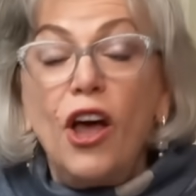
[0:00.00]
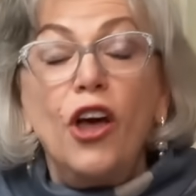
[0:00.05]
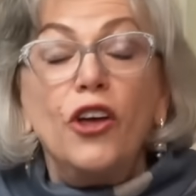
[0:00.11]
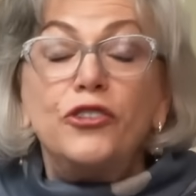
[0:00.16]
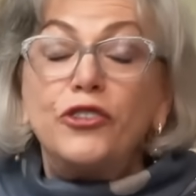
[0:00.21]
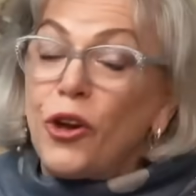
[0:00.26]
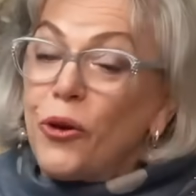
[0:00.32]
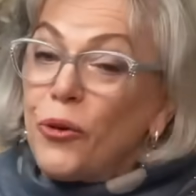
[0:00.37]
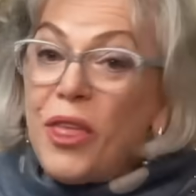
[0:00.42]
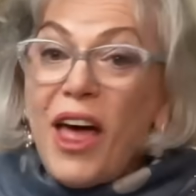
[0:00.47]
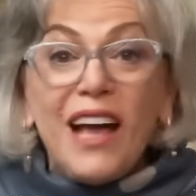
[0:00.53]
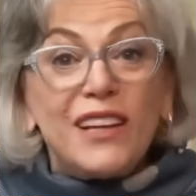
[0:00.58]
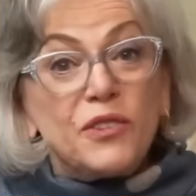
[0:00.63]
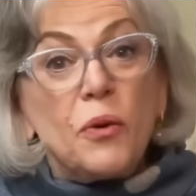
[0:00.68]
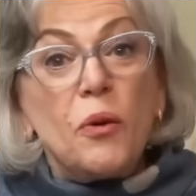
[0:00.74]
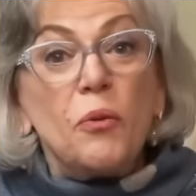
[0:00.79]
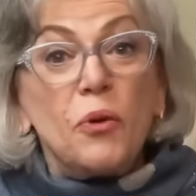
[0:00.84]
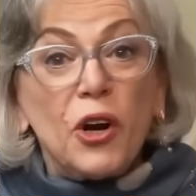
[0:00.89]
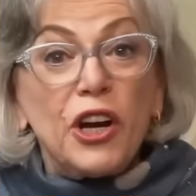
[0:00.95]
So that's
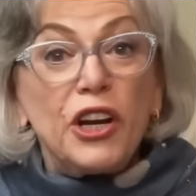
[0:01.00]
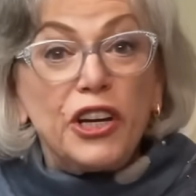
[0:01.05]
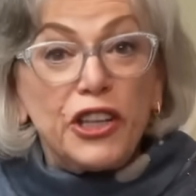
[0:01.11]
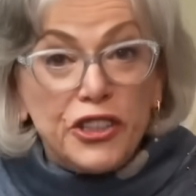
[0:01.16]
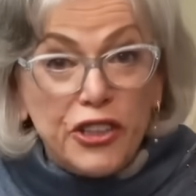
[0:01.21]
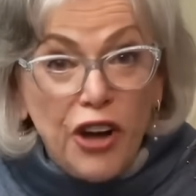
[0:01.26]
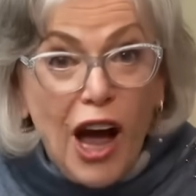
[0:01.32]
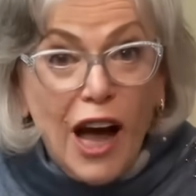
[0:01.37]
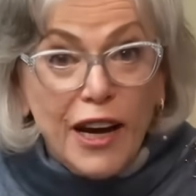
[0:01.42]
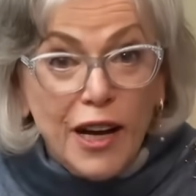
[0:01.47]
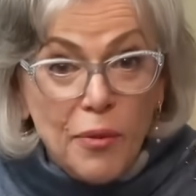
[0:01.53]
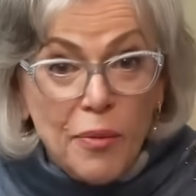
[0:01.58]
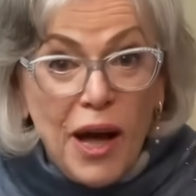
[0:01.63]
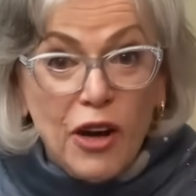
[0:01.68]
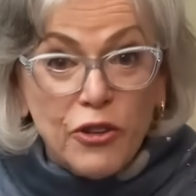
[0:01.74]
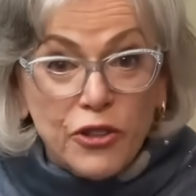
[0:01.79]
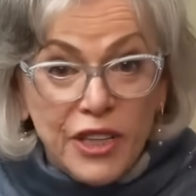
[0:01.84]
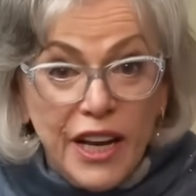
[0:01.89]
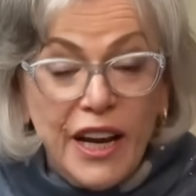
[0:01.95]
what we're going to talk
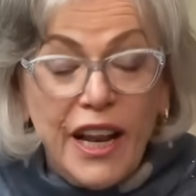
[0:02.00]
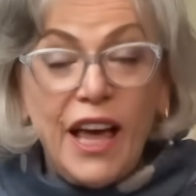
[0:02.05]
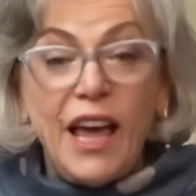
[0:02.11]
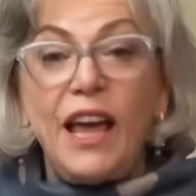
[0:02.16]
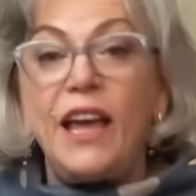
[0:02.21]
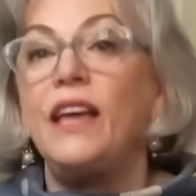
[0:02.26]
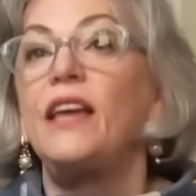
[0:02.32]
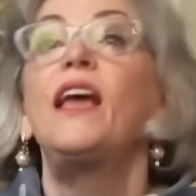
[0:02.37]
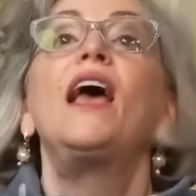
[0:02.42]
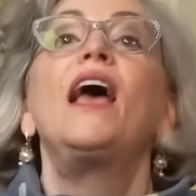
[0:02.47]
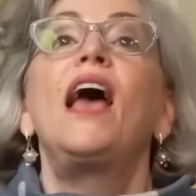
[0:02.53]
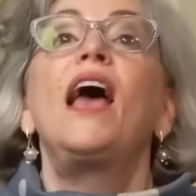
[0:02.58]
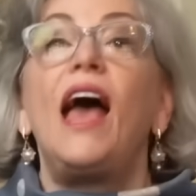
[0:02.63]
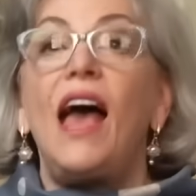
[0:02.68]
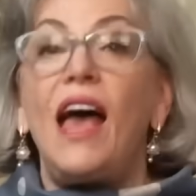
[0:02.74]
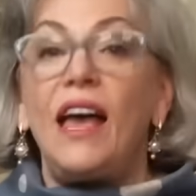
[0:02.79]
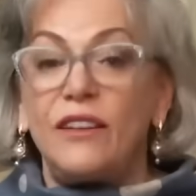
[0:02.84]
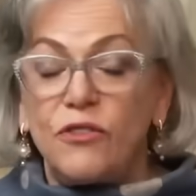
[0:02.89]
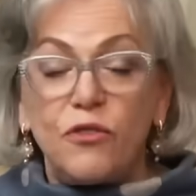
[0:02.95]
about today.
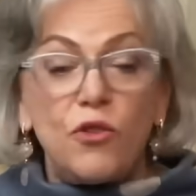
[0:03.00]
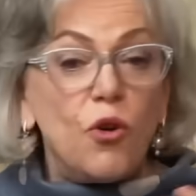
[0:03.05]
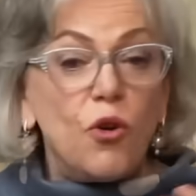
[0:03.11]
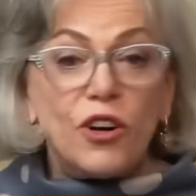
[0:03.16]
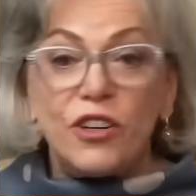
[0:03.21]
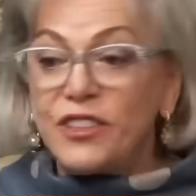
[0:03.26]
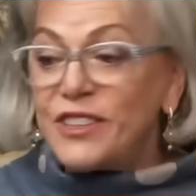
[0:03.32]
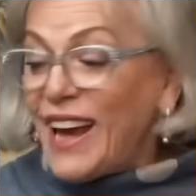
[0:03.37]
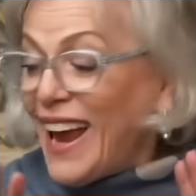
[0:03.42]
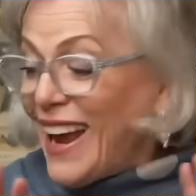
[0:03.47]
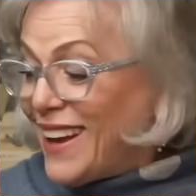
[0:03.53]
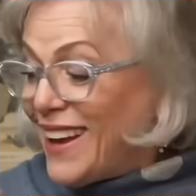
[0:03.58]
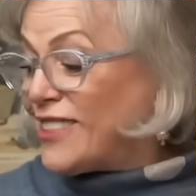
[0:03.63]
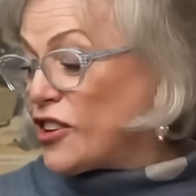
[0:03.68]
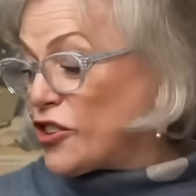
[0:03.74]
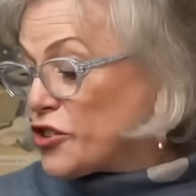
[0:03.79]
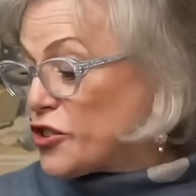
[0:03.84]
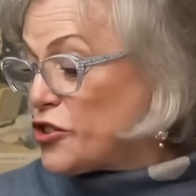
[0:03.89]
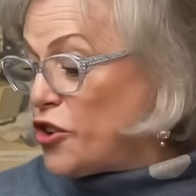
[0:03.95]
And of course,
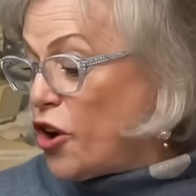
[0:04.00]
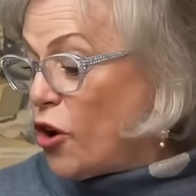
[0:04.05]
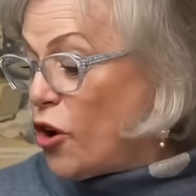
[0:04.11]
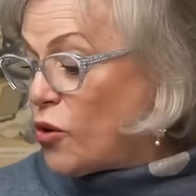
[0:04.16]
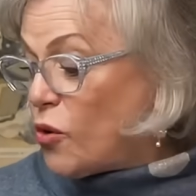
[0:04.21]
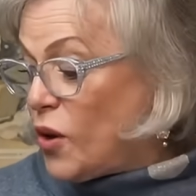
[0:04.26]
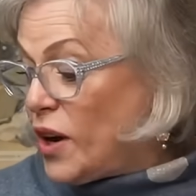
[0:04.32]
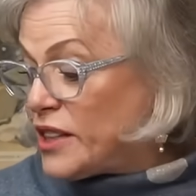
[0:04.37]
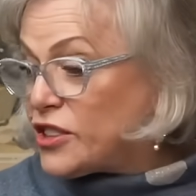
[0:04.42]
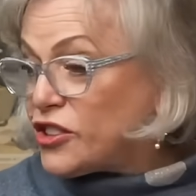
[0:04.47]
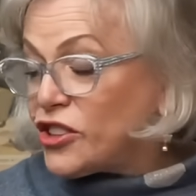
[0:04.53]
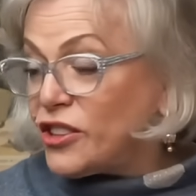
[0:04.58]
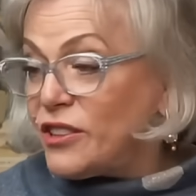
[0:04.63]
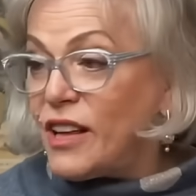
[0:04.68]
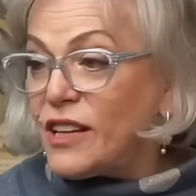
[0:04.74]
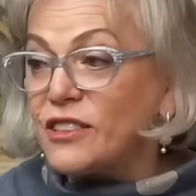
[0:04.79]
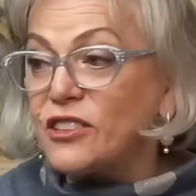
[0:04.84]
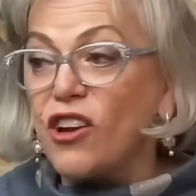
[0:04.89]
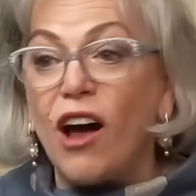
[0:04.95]
there's no question
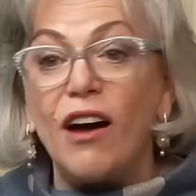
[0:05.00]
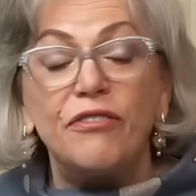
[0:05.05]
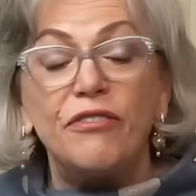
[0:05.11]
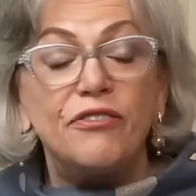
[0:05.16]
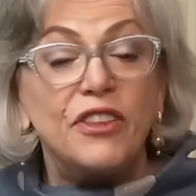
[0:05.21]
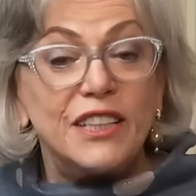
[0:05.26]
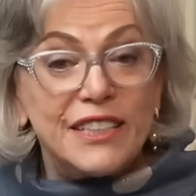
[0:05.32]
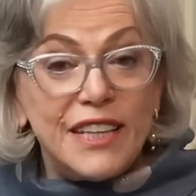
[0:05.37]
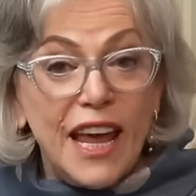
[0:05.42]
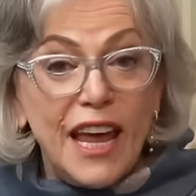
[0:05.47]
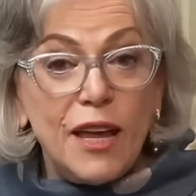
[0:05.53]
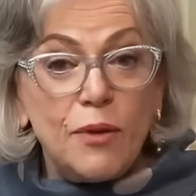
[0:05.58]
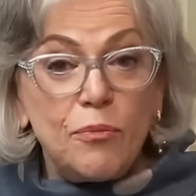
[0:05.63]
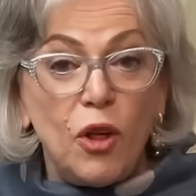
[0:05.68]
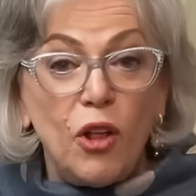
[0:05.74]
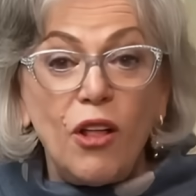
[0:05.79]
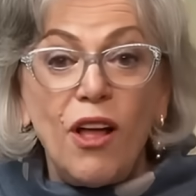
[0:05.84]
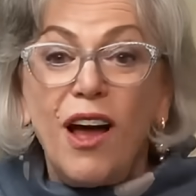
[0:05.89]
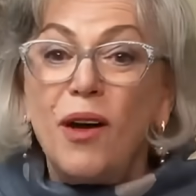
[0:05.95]
that's off the
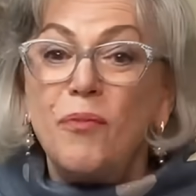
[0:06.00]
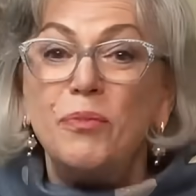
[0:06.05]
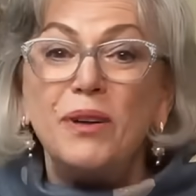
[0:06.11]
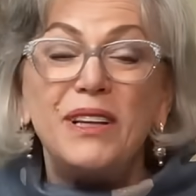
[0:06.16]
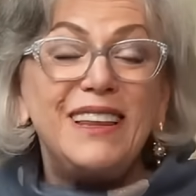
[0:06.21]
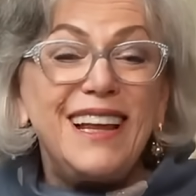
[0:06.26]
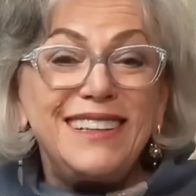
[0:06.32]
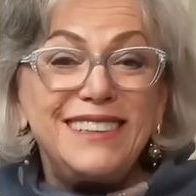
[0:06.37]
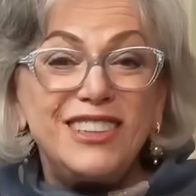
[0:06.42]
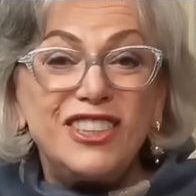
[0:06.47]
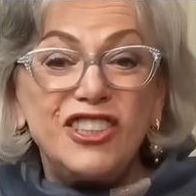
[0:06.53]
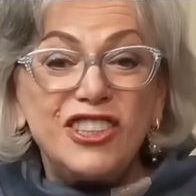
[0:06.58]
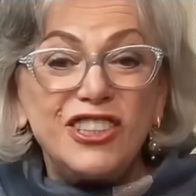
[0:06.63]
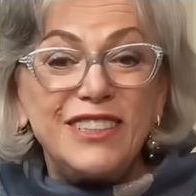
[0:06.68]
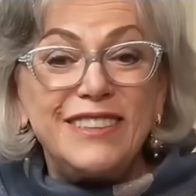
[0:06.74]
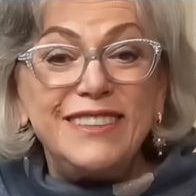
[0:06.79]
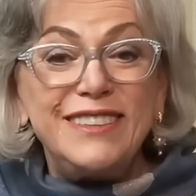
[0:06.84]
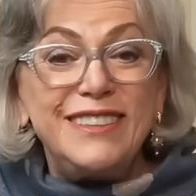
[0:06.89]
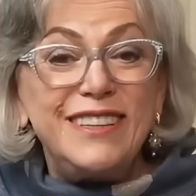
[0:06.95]
table, but let's
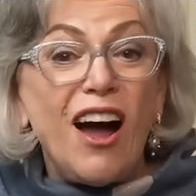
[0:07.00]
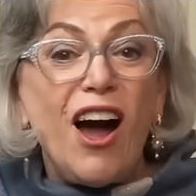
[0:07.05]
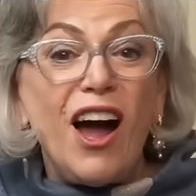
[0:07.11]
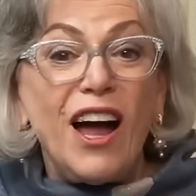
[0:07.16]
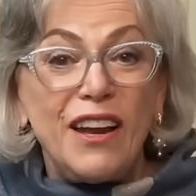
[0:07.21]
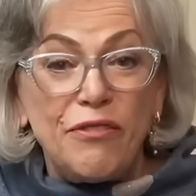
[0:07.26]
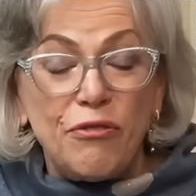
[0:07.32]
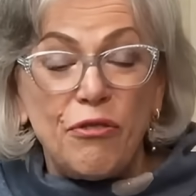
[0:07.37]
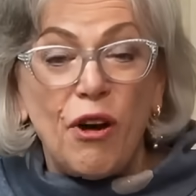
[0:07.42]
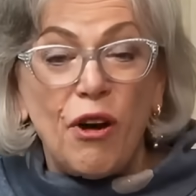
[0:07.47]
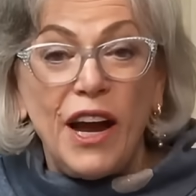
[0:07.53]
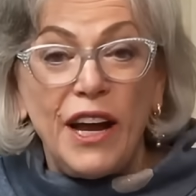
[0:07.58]
just dive right